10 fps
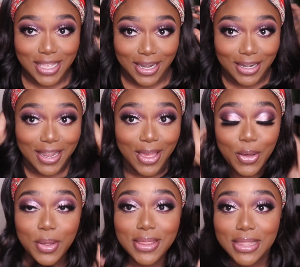and
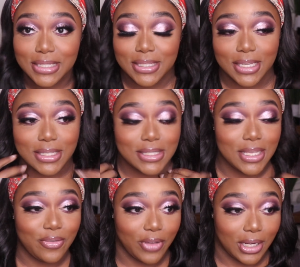now this is
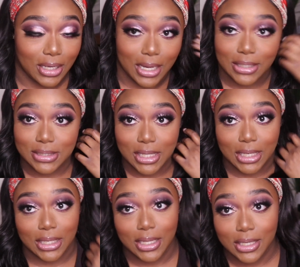the finalized
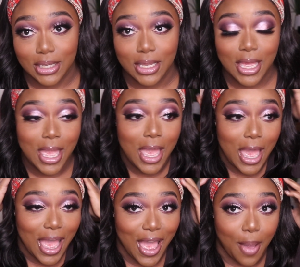look.
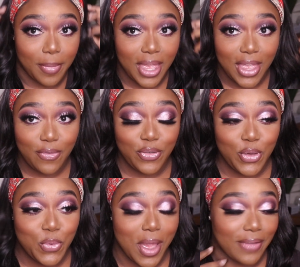If
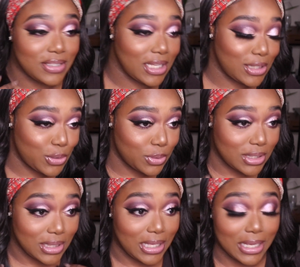you have stayed tuned
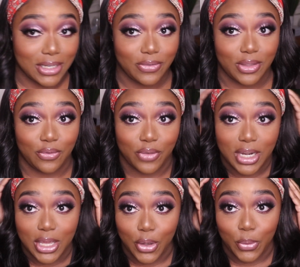to the end of the
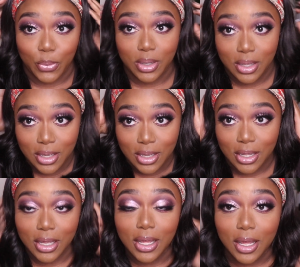video,
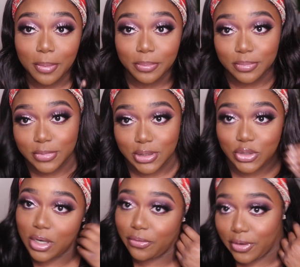just
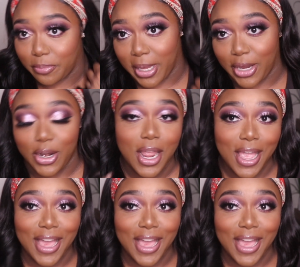trying to fluff my hair.